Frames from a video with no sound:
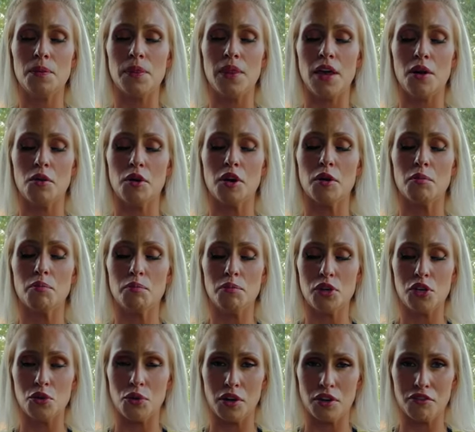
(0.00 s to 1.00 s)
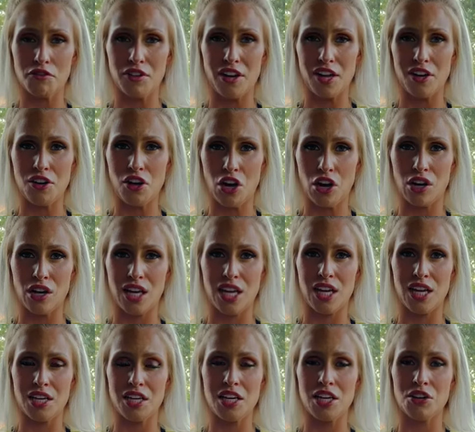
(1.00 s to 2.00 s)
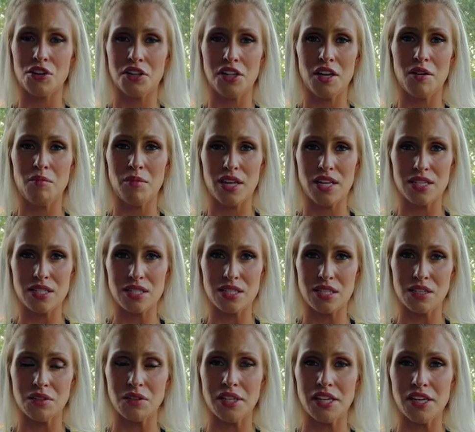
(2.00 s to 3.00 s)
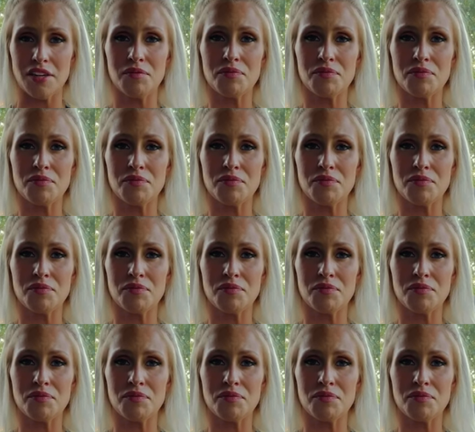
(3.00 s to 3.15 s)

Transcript: they were pure fentanyl and killed him instantly.